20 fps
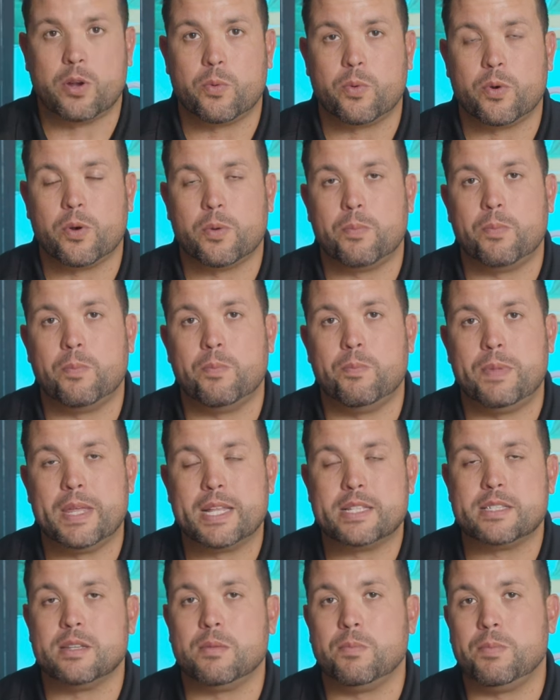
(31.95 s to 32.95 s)
There were
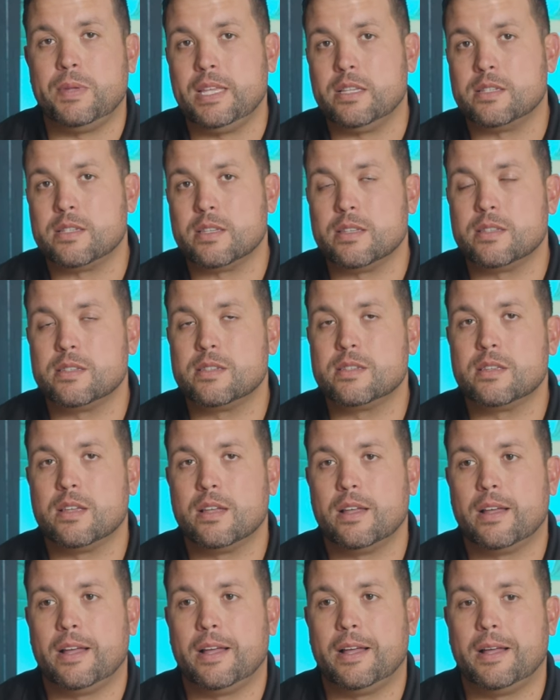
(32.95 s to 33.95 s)
bits and pieces,
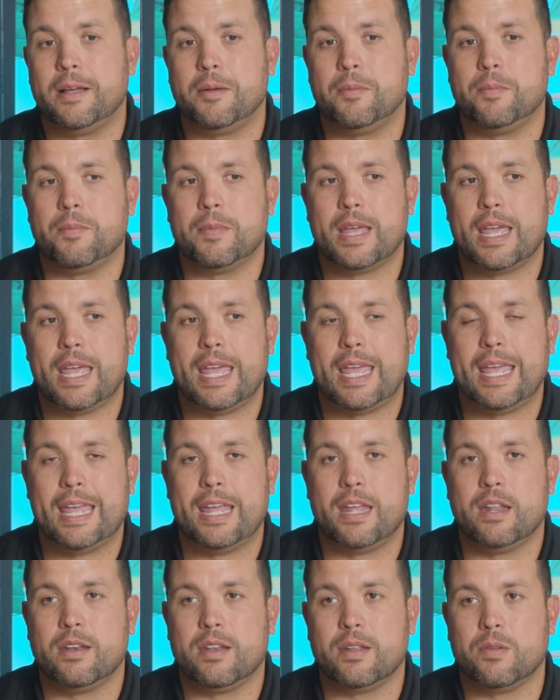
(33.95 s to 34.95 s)
um,
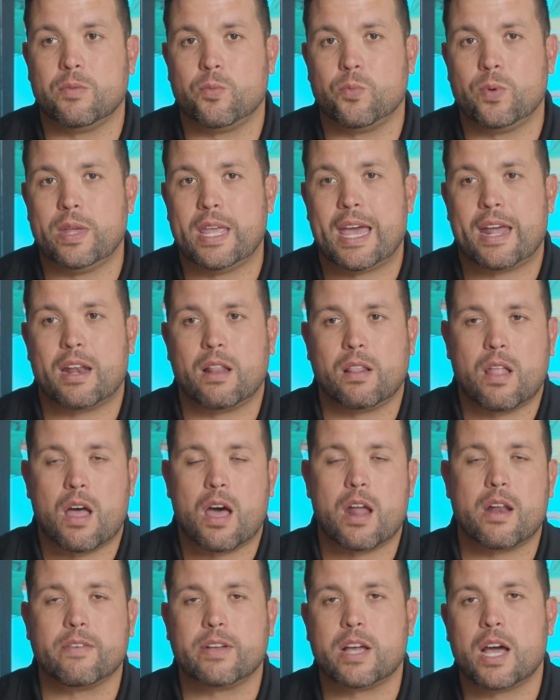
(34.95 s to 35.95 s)
and we had a
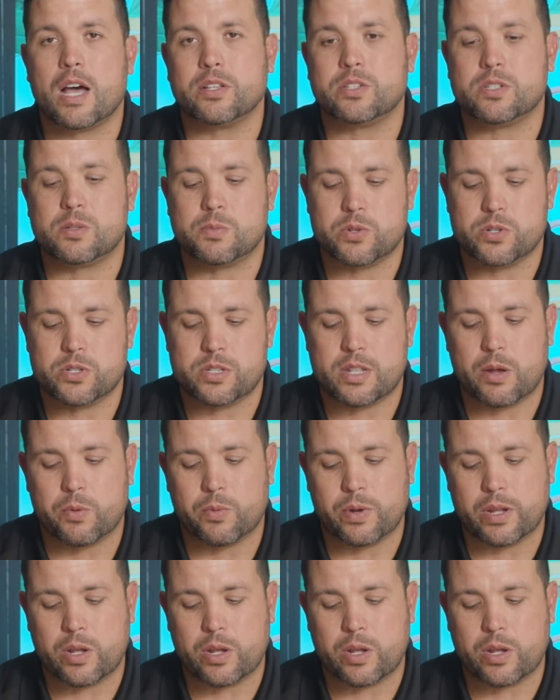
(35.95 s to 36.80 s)
lot of customers that